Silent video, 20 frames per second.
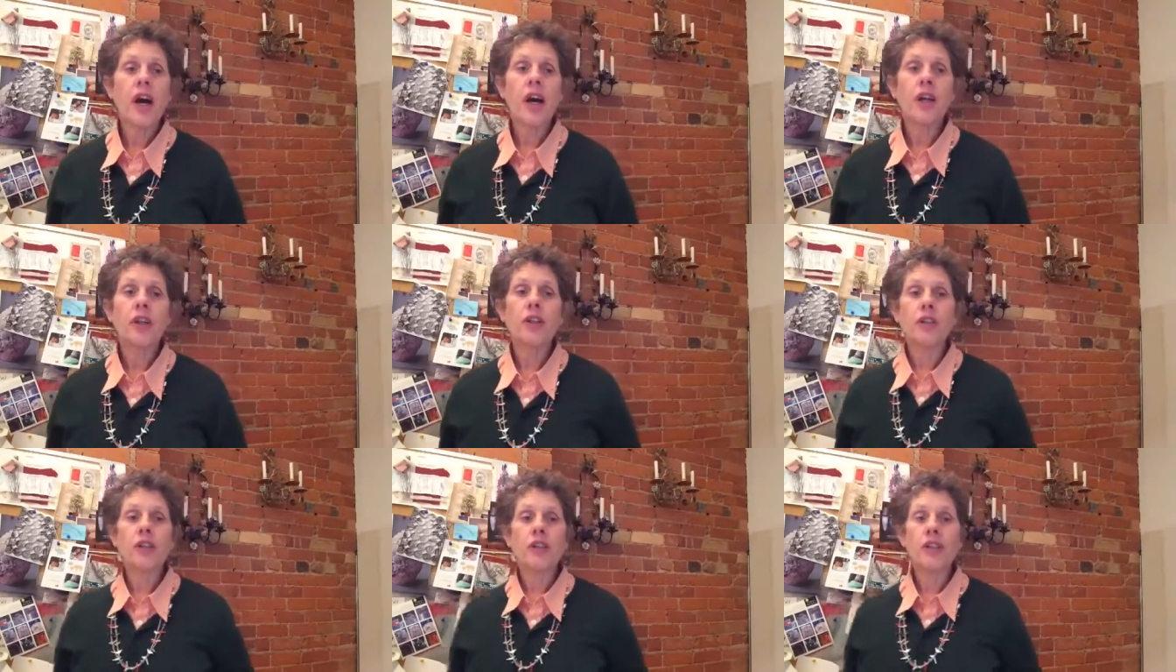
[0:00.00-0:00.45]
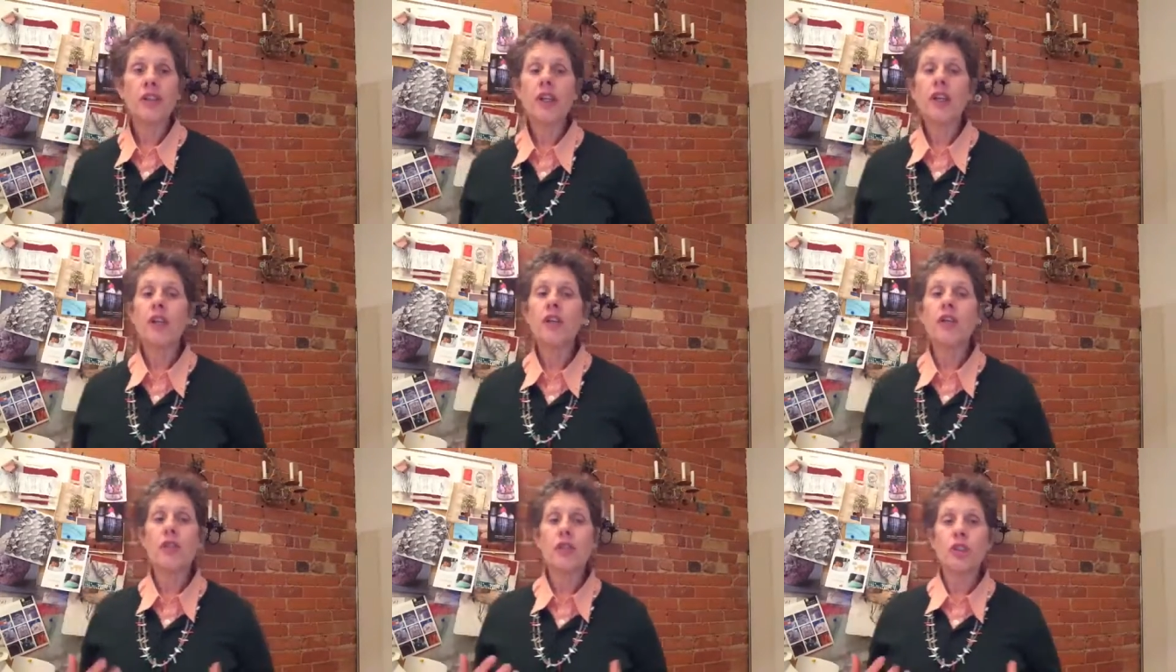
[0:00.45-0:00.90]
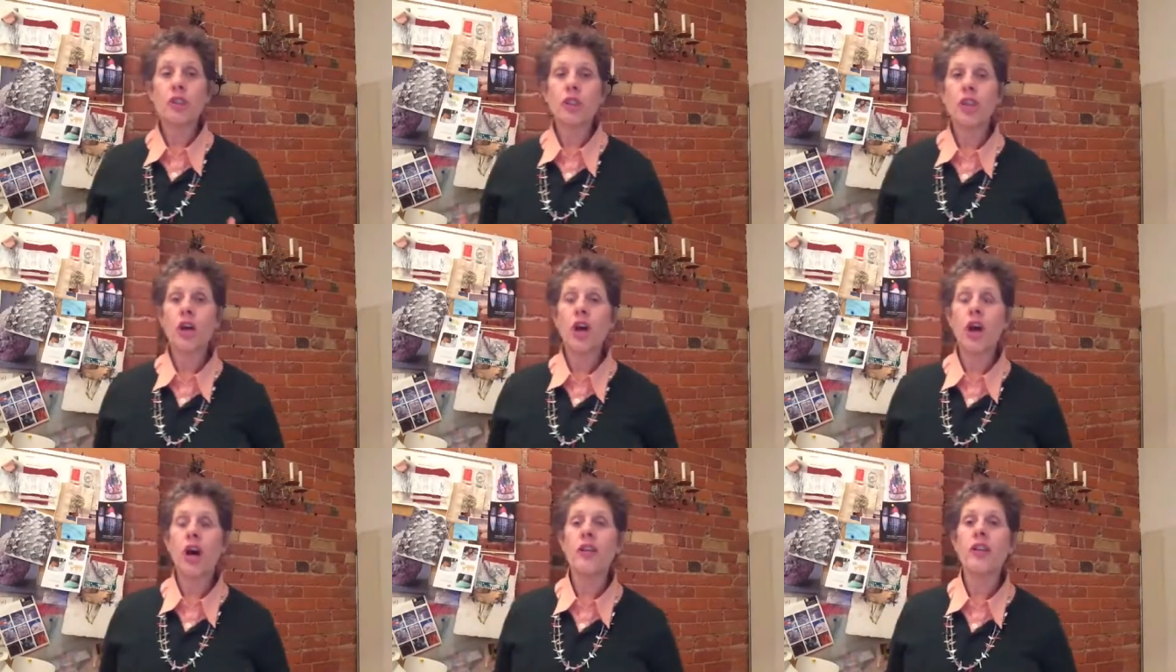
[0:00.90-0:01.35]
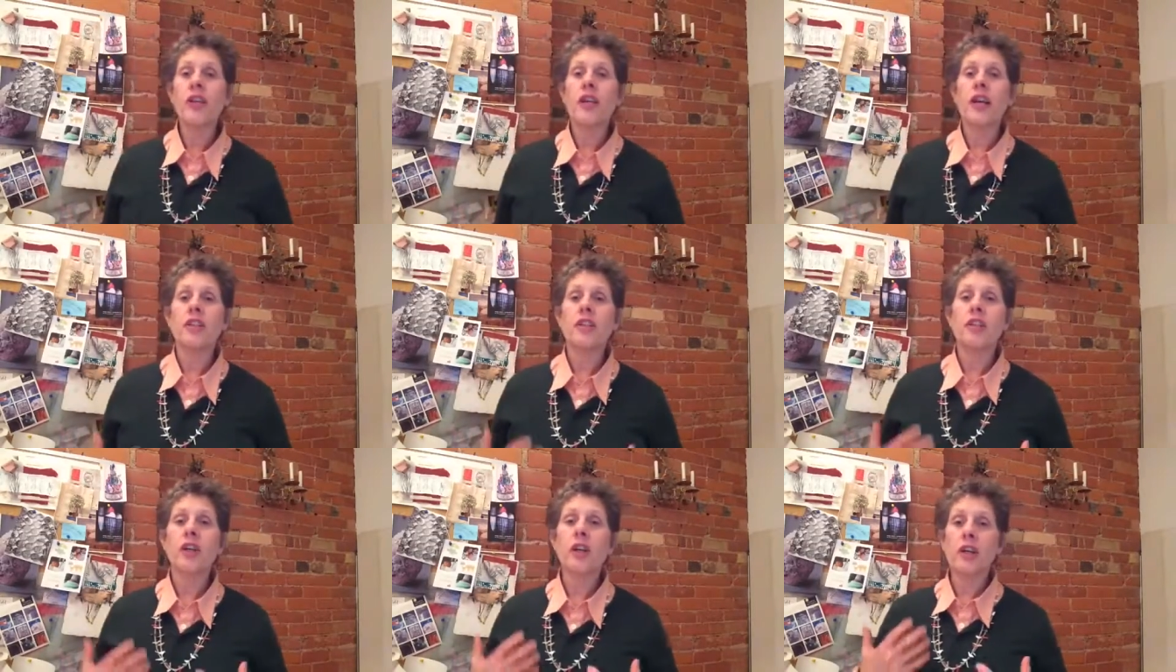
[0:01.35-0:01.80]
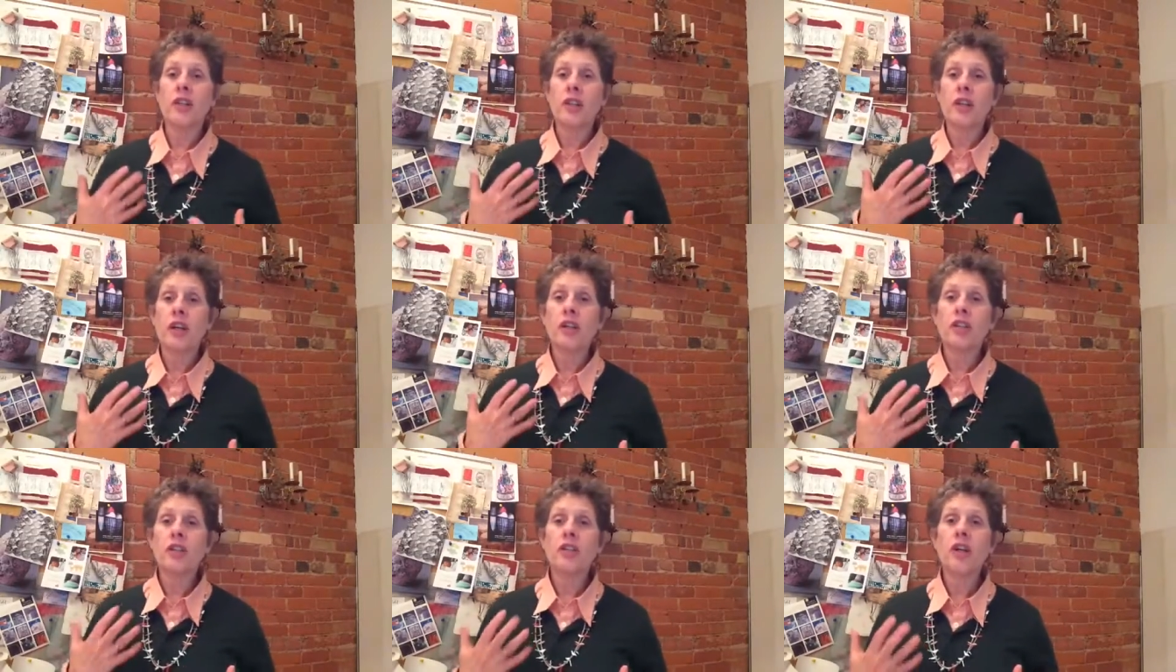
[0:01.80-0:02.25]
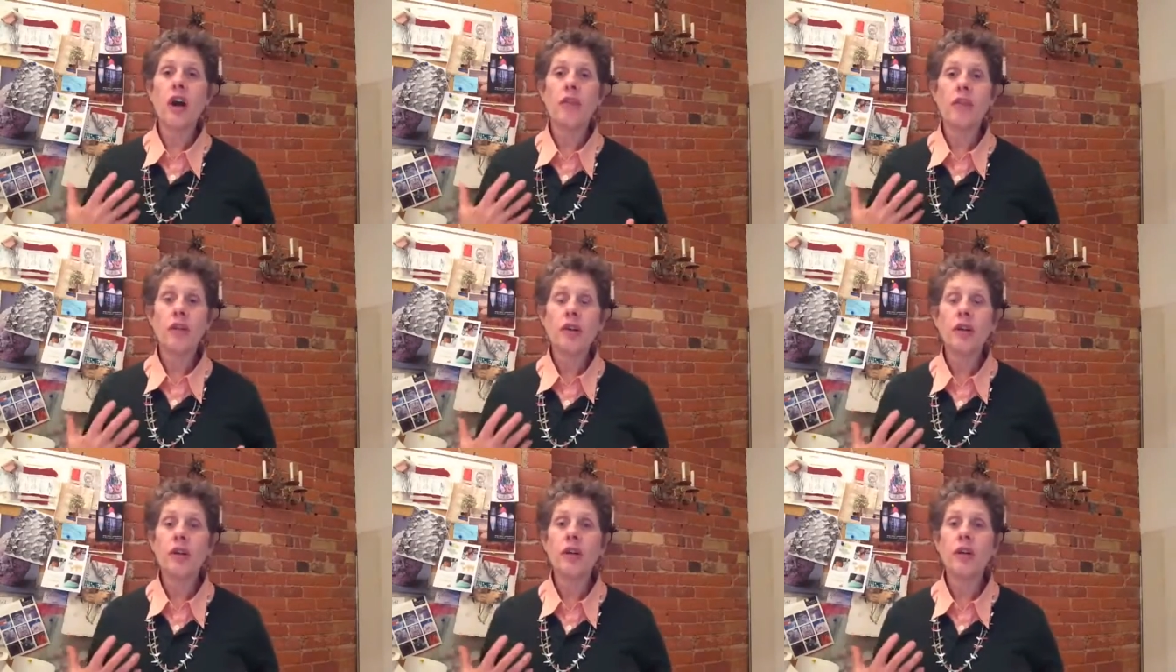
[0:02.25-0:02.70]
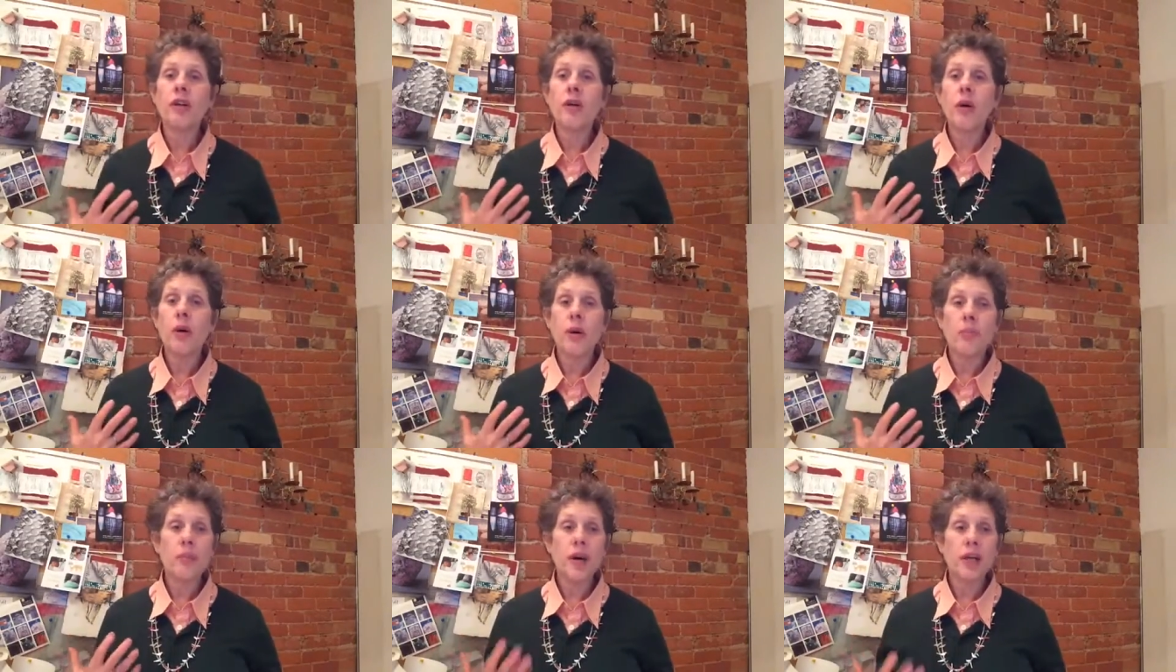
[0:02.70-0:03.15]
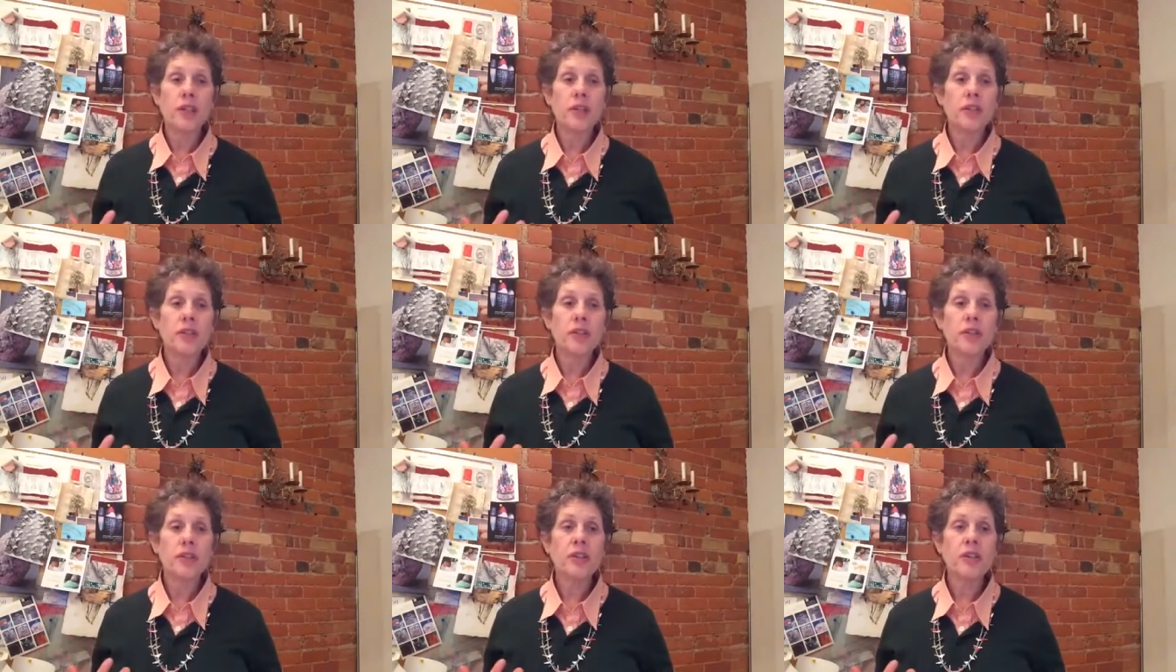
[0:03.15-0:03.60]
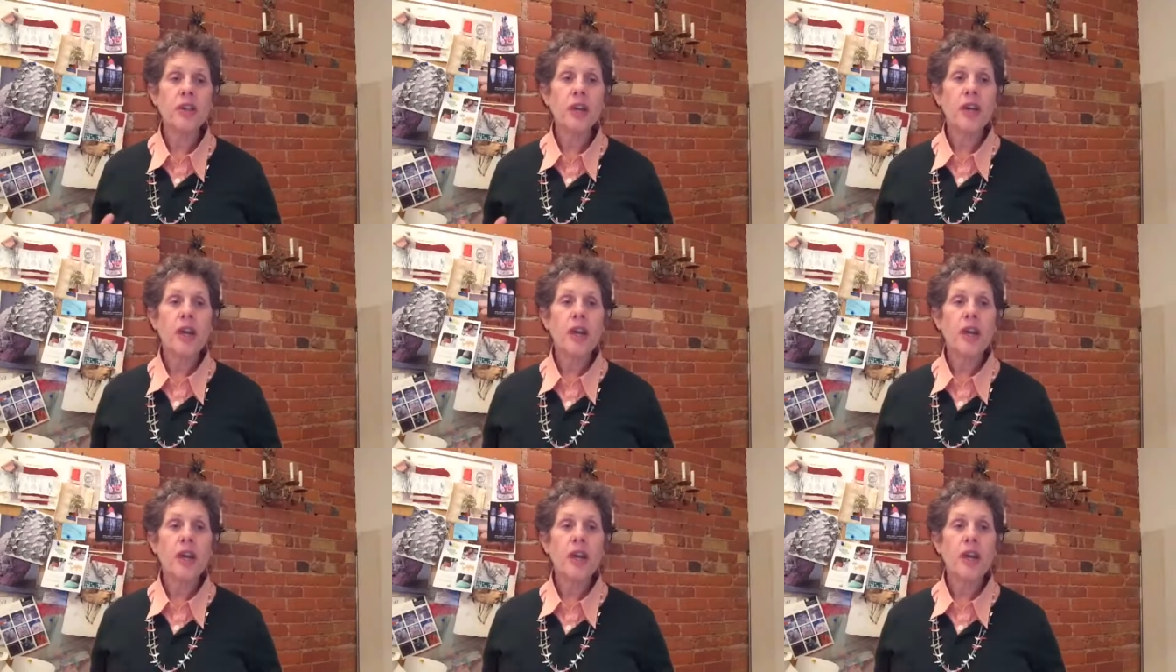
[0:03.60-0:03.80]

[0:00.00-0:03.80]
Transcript: your teeth, your jaw, the esophageal muscles